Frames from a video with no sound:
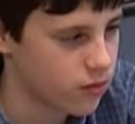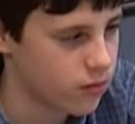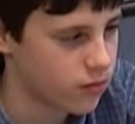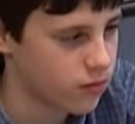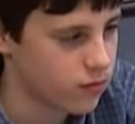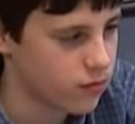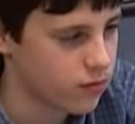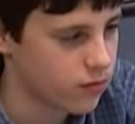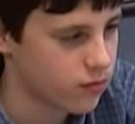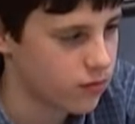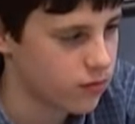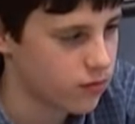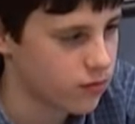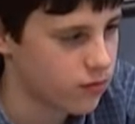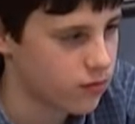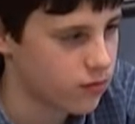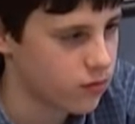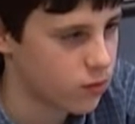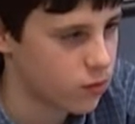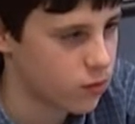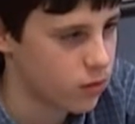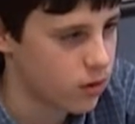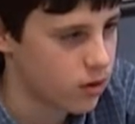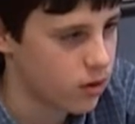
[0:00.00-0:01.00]

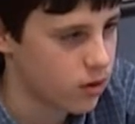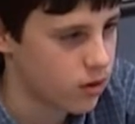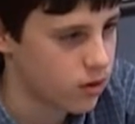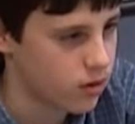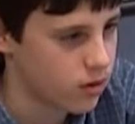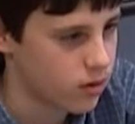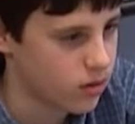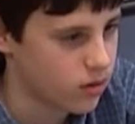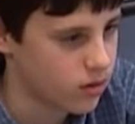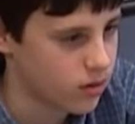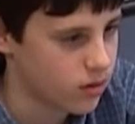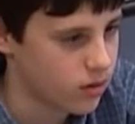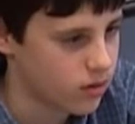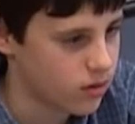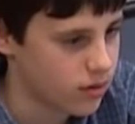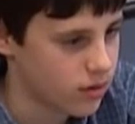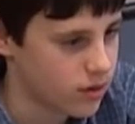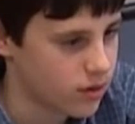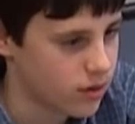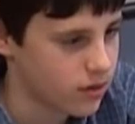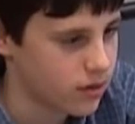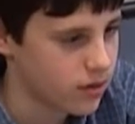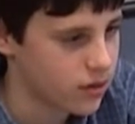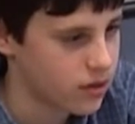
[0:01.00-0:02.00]
104.
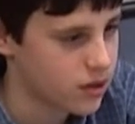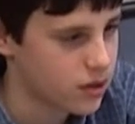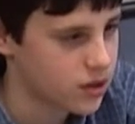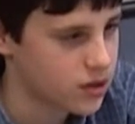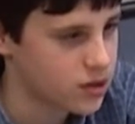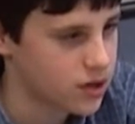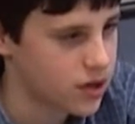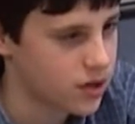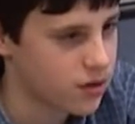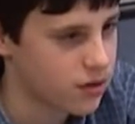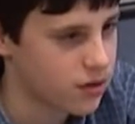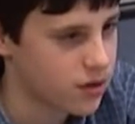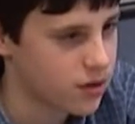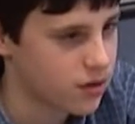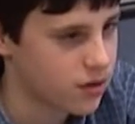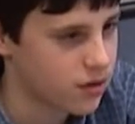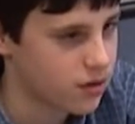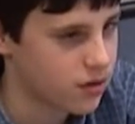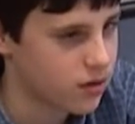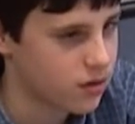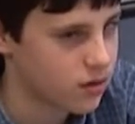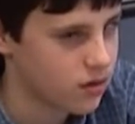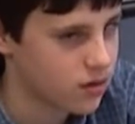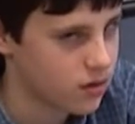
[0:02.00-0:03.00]
Okay, if you don't, know I
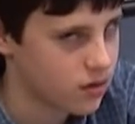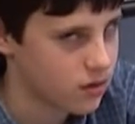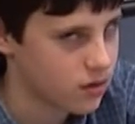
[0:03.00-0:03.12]
did,